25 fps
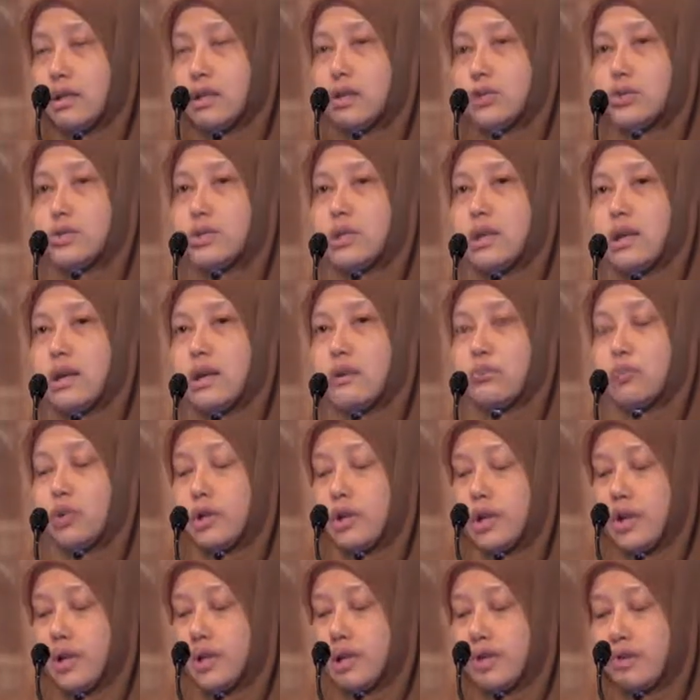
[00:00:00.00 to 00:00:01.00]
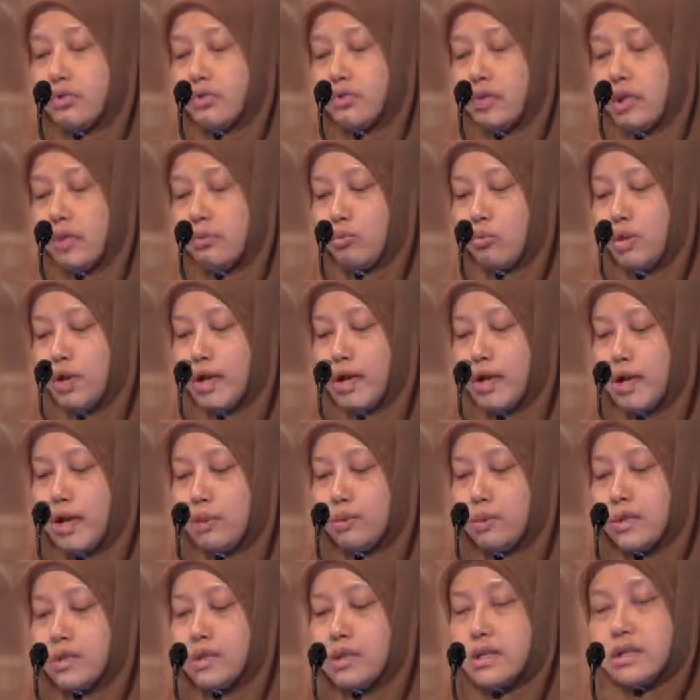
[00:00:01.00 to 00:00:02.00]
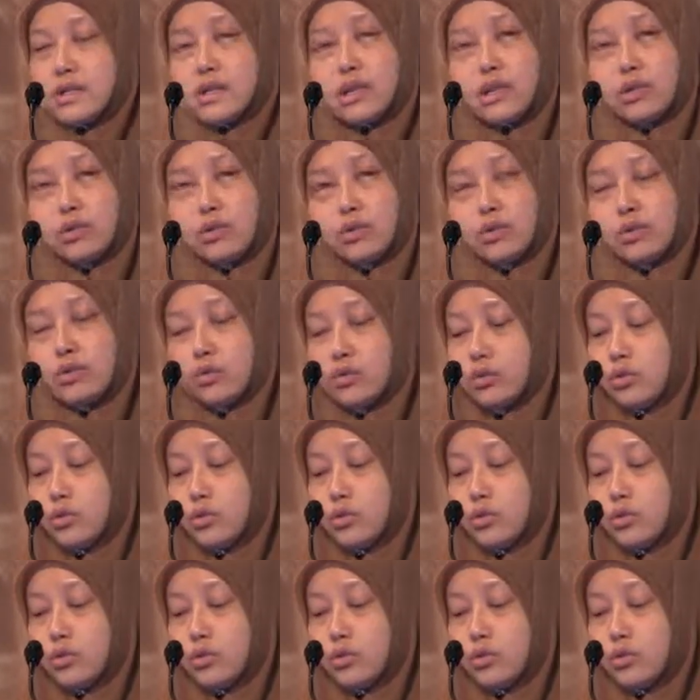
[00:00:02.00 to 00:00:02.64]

So the Labuan legal framework enables a settlor